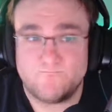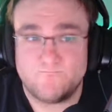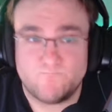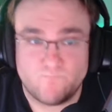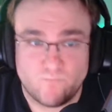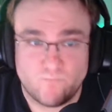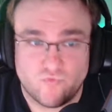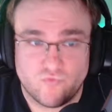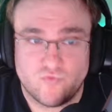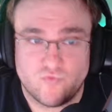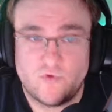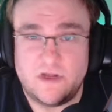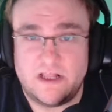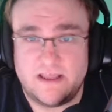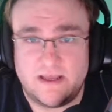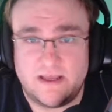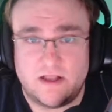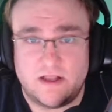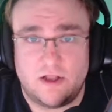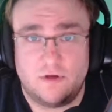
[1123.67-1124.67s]

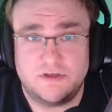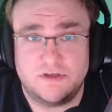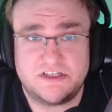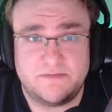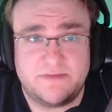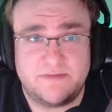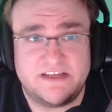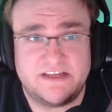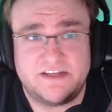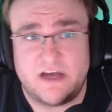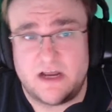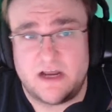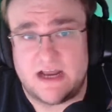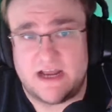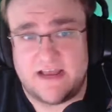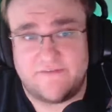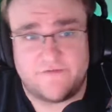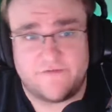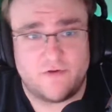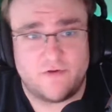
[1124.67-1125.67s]
really close to being done.
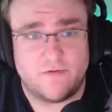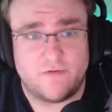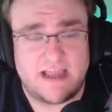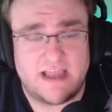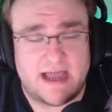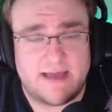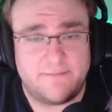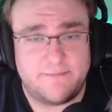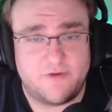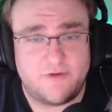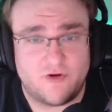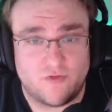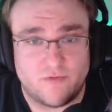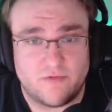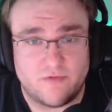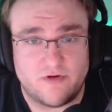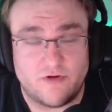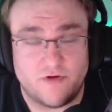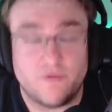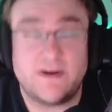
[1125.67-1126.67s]
I'm
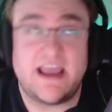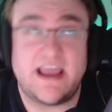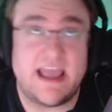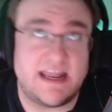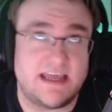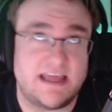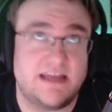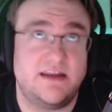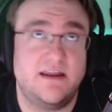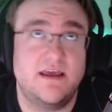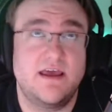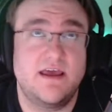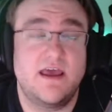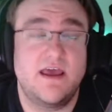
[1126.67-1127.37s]
creating